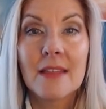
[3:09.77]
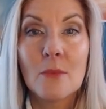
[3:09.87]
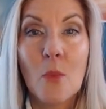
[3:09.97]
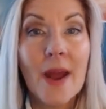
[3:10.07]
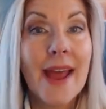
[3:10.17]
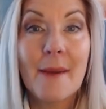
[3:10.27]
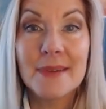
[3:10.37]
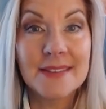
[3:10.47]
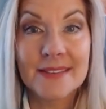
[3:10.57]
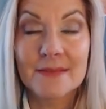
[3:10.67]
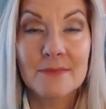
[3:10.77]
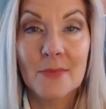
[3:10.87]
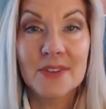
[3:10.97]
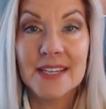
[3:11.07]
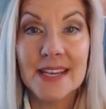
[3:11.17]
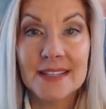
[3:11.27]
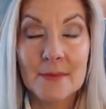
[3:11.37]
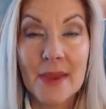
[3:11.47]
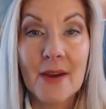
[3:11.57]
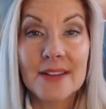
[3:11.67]
what happens with
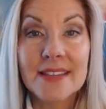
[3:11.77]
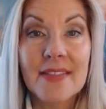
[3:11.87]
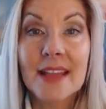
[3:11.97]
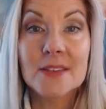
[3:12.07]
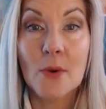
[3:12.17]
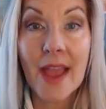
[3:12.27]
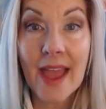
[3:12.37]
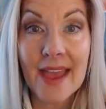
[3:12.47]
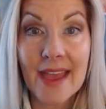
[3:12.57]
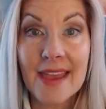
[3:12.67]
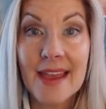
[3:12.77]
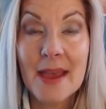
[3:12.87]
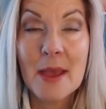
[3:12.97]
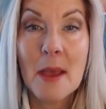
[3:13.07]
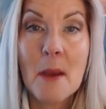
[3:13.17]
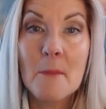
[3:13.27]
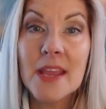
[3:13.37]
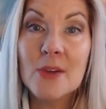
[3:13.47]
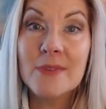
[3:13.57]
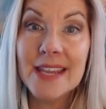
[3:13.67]
teens and parents, and that's okay.
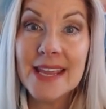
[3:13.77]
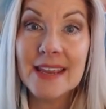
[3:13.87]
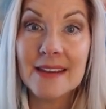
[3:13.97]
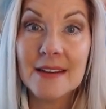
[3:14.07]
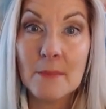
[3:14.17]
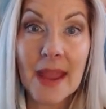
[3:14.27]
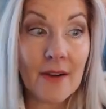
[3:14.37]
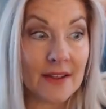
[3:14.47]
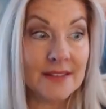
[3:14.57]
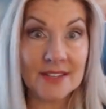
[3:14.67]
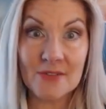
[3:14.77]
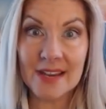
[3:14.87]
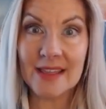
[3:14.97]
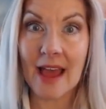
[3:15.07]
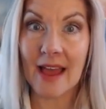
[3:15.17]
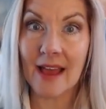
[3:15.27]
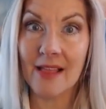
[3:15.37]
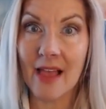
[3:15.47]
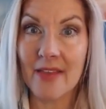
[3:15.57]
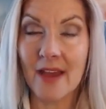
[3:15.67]
But you need that
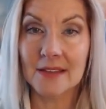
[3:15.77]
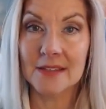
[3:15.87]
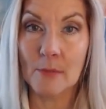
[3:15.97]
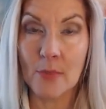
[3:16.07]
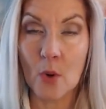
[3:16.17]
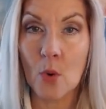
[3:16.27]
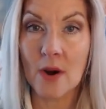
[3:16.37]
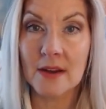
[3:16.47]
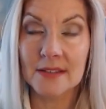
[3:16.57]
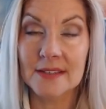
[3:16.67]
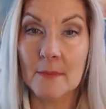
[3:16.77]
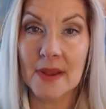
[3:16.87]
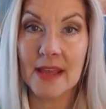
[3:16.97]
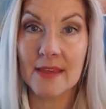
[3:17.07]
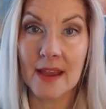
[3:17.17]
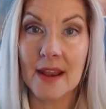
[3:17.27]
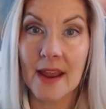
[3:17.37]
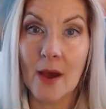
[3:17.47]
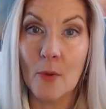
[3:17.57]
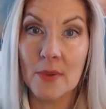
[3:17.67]
ally, that support, somebody that
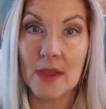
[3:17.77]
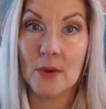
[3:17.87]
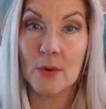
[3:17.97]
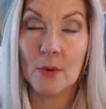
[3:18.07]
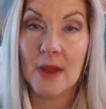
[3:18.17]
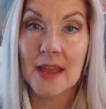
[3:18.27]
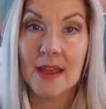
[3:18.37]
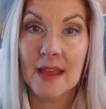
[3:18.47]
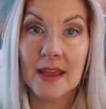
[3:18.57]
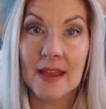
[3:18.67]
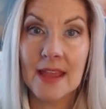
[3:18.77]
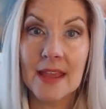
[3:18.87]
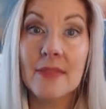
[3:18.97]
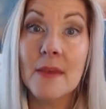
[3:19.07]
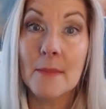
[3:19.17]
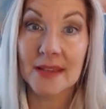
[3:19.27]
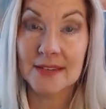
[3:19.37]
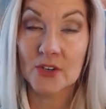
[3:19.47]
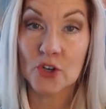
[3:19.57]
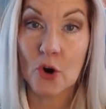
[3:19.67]
can help you get the
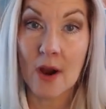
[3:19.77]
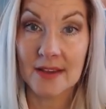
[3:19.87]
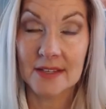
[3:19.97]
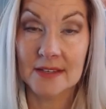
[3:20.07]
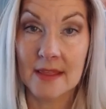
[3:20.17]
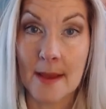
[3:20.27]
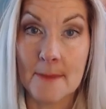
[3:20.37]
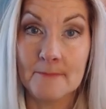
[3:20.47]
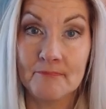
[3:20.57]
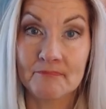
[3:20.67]
message across to them.